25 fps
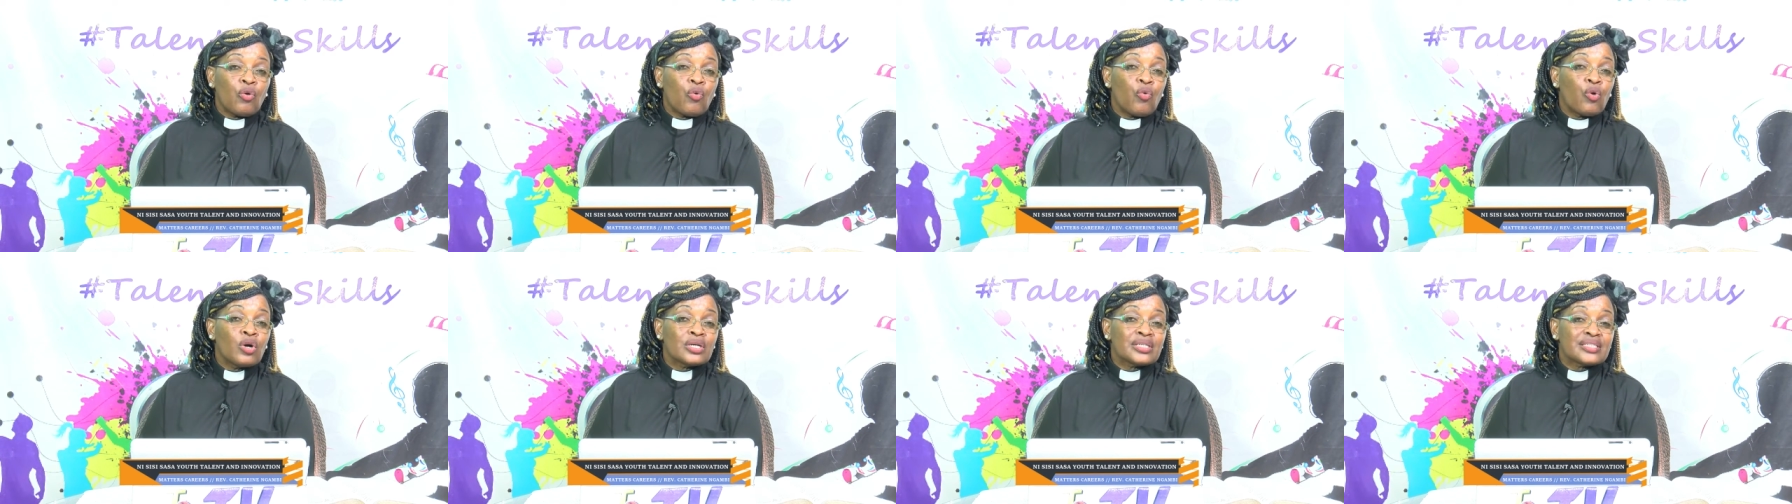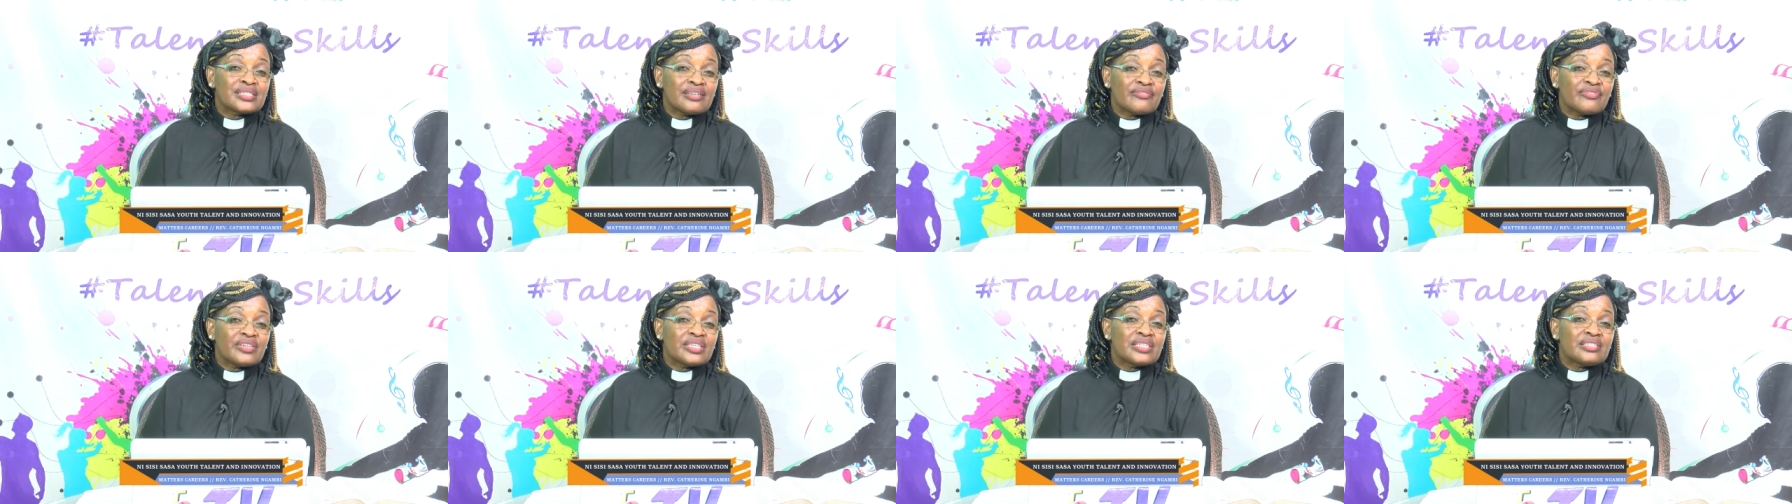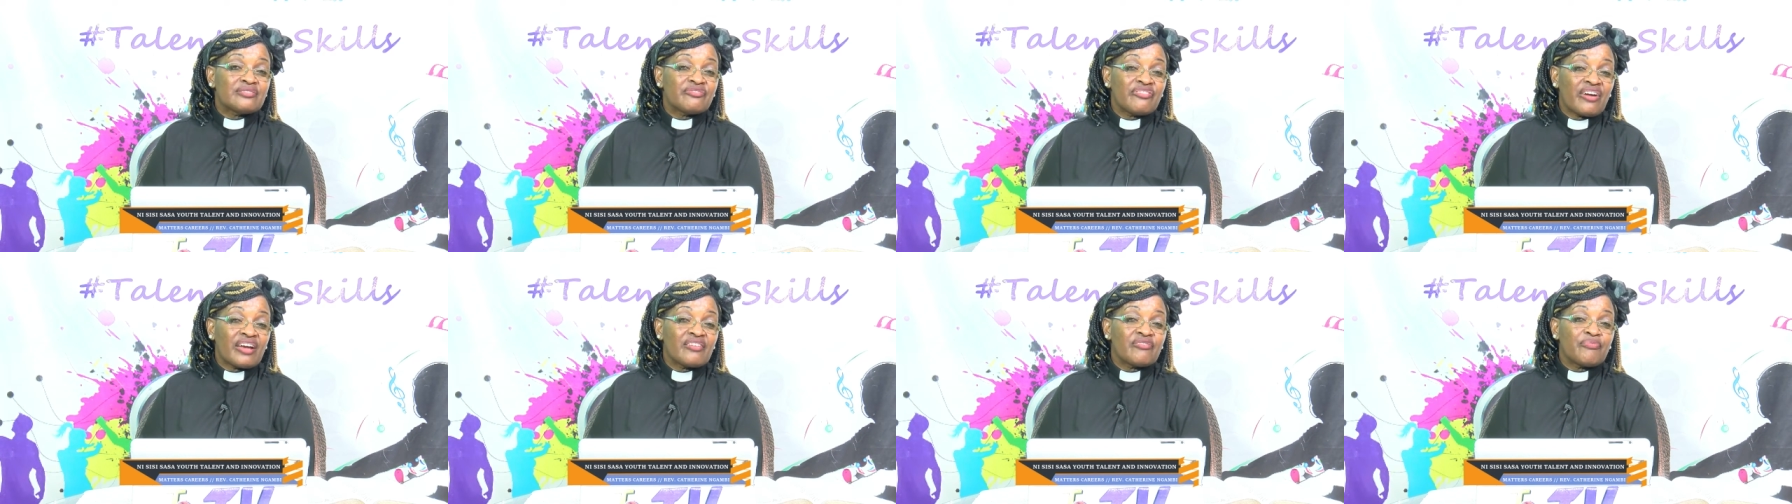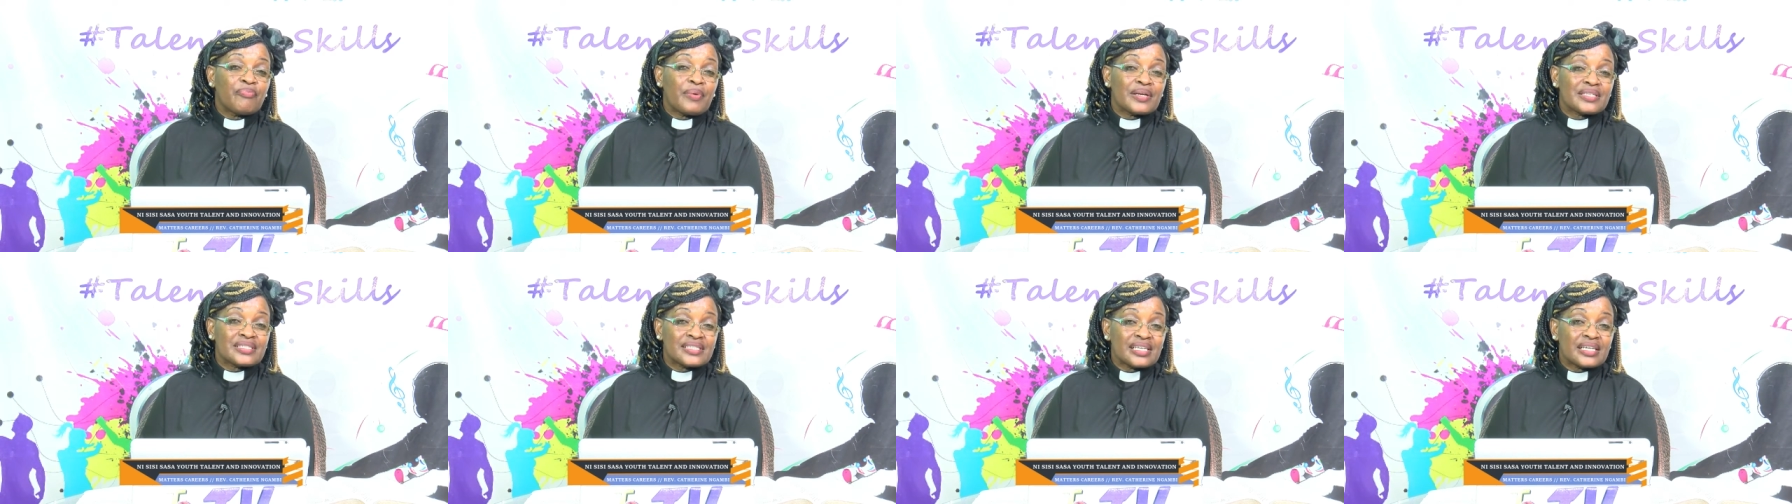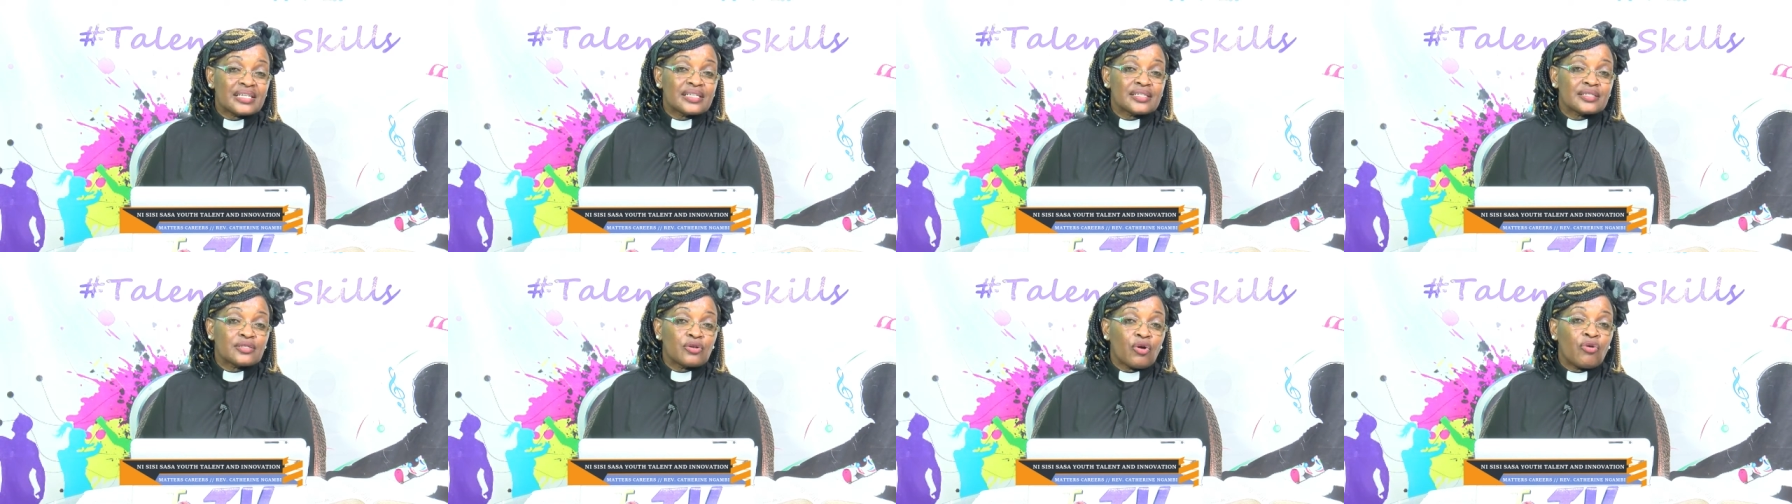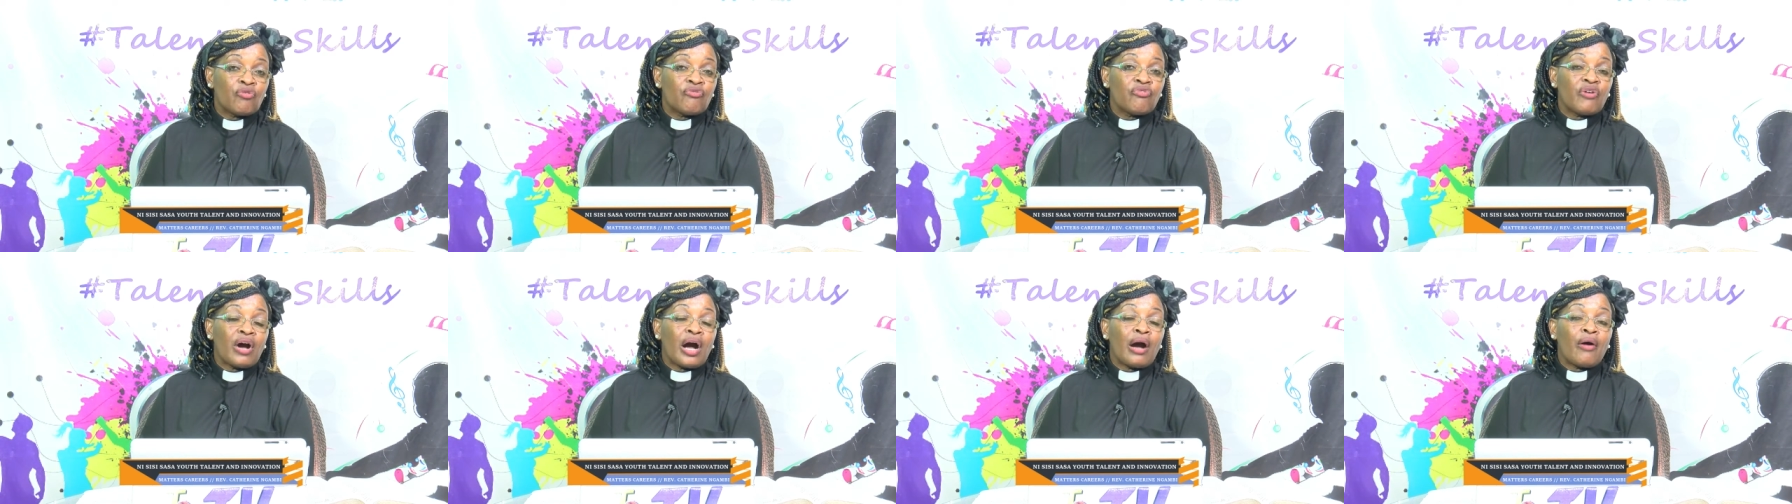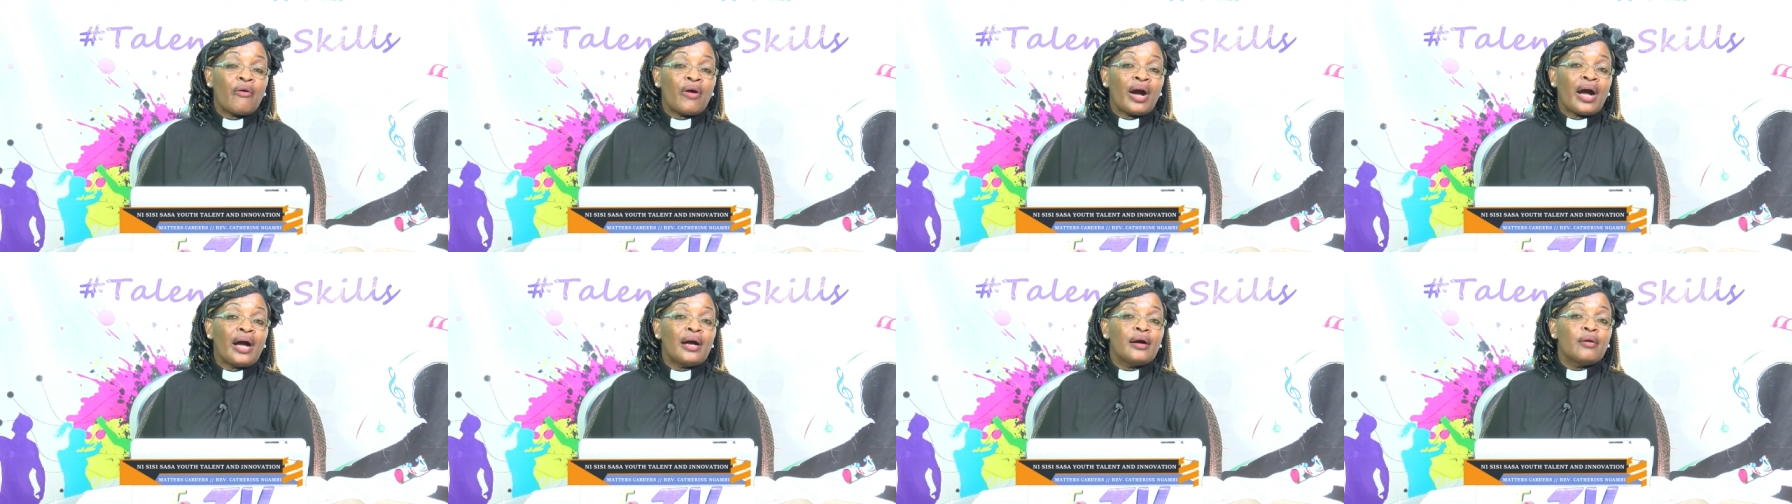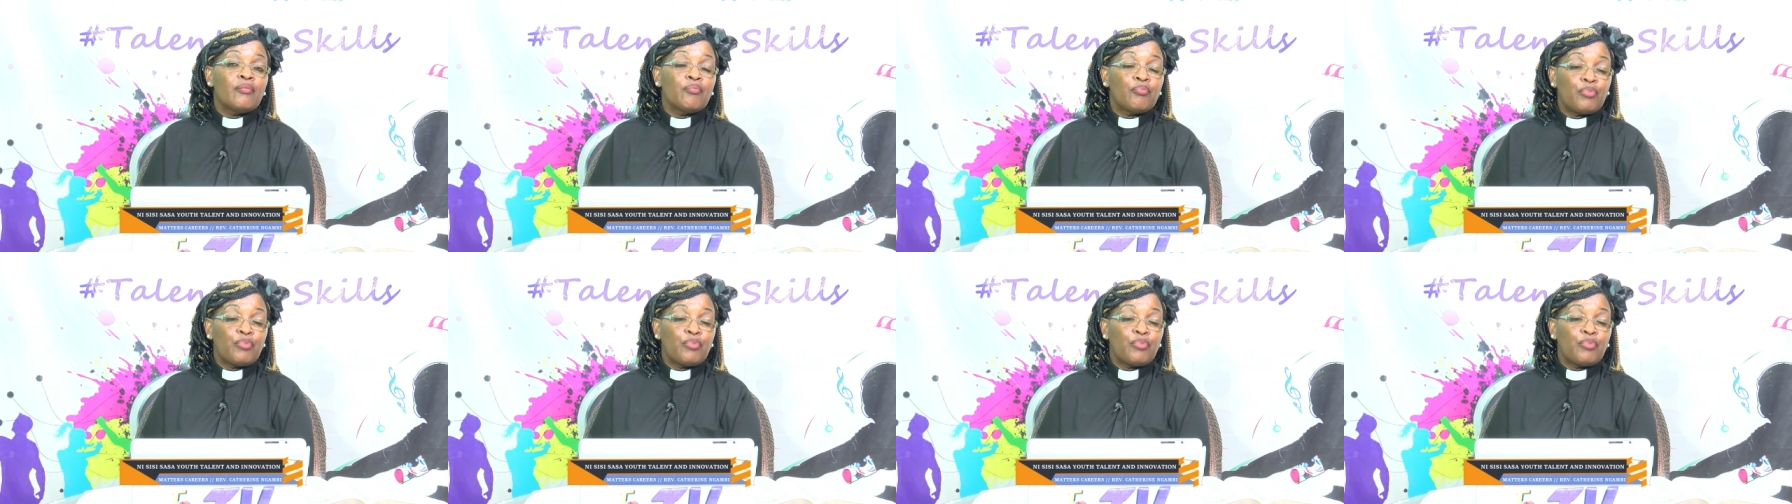what 75% of our